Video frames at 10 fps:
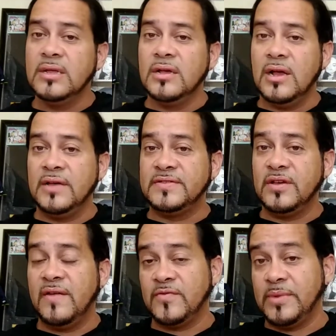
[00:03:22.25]
I still
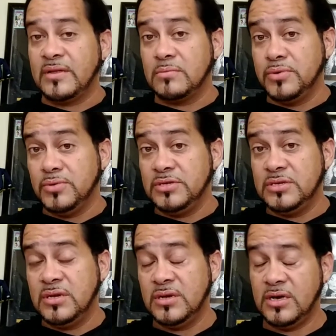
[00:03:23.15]
have to make their boots.
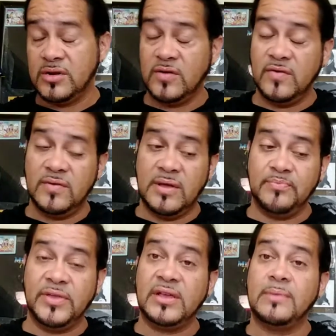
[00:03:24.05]
I don't know. I'm
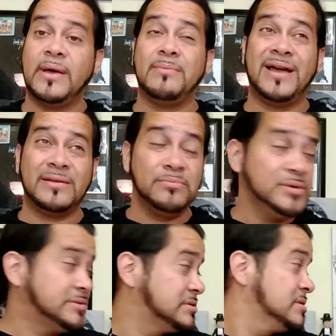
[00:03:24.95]
thinking about buying
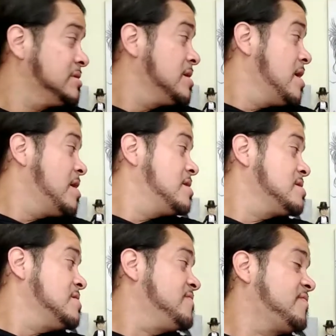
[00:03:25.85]
boots
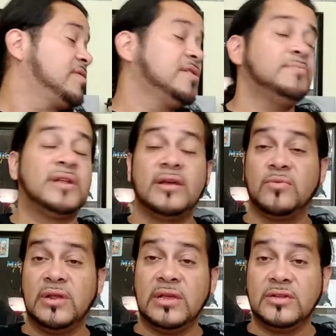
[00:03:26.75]
for them, but I
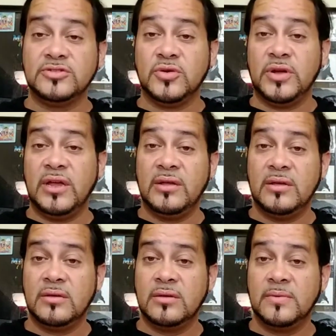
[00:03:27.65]
really enjoy
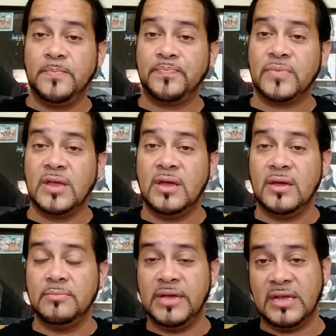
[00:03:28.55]

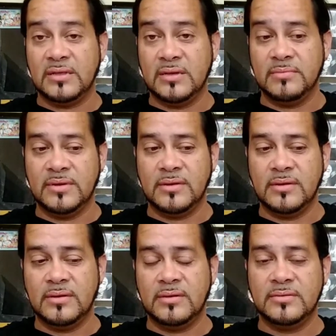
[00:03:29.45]
uh, making them
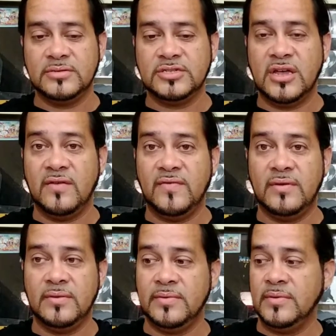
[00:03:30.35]
stuff,
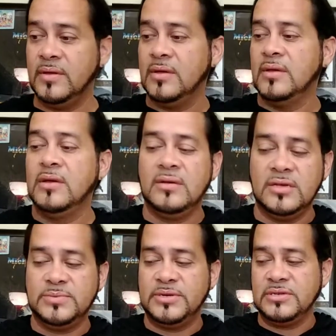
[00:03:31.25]

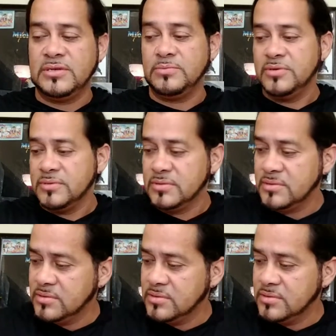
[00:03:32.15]
especially boots.